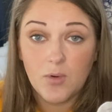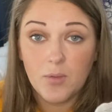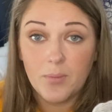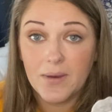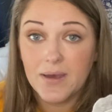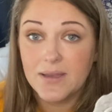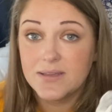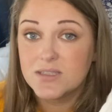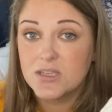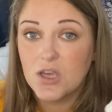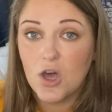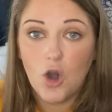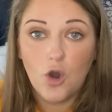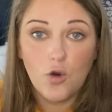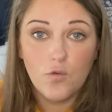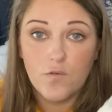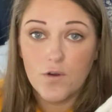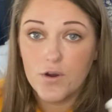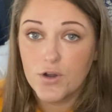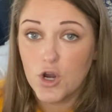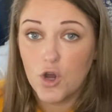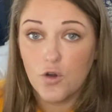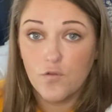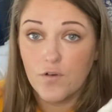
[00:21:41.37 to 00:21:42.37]
months
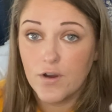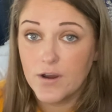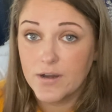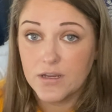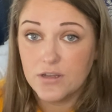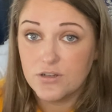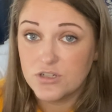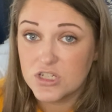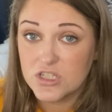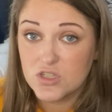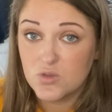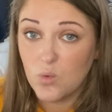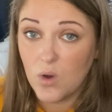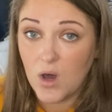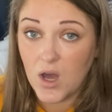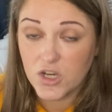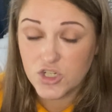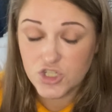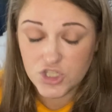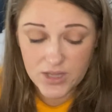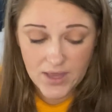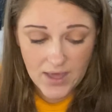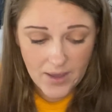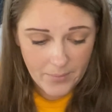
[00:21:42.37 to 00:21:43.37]
over and over, and you just
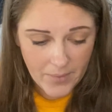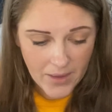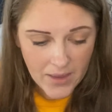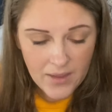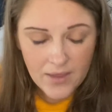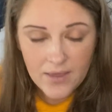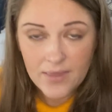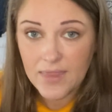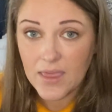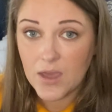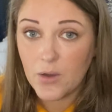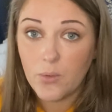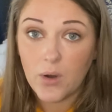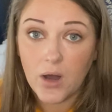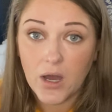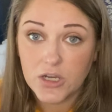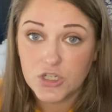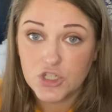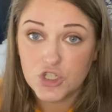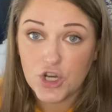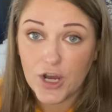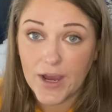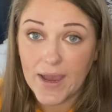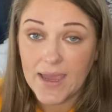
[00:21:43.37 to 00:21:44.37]
wash them. They
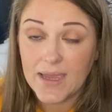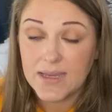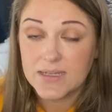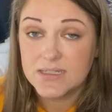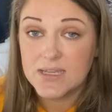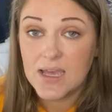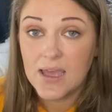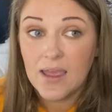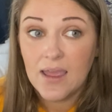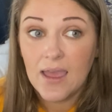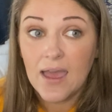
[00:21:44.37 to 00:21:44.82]
wash great.